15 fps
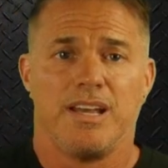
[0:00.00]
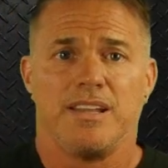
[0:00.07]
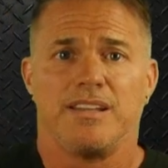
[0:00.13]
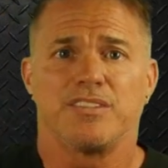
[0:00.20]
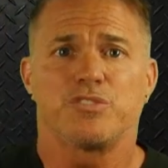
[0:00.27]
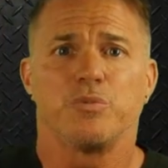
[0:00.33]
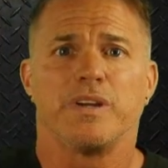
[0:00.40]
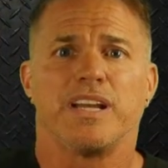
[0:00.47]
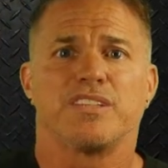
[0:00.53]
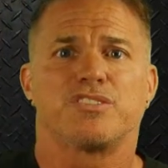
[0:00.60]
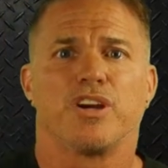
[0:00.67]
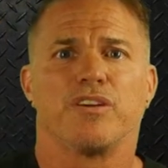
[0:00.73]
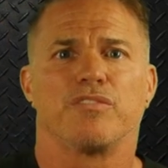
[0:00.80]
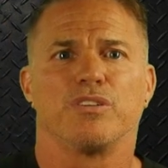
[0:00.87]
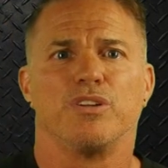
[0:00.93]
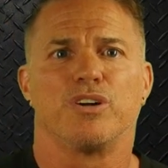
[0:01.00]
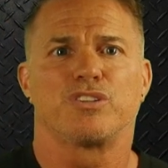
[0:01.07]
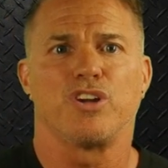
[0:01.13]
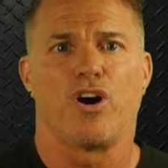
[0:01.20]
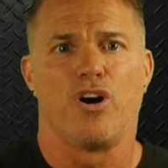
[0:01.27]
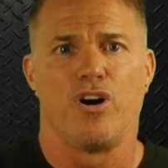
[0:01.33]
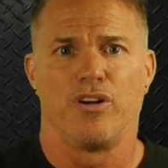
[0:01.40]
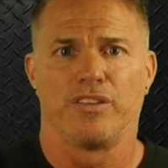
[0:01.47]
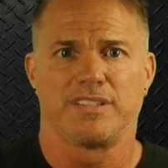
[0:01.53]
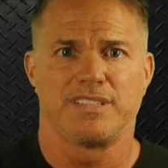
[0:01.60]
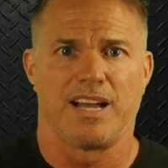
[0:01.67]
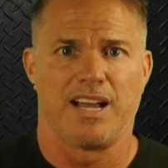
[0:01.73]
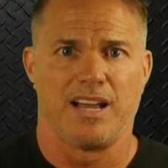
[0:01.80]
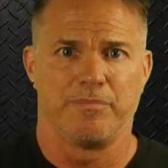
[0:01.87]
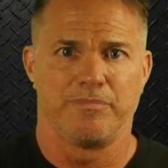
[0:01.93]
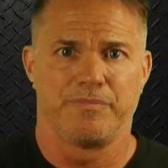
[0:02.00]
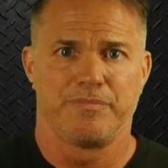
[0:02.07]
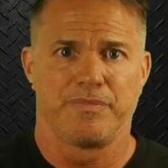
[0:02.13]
This one gets overlooked all the time.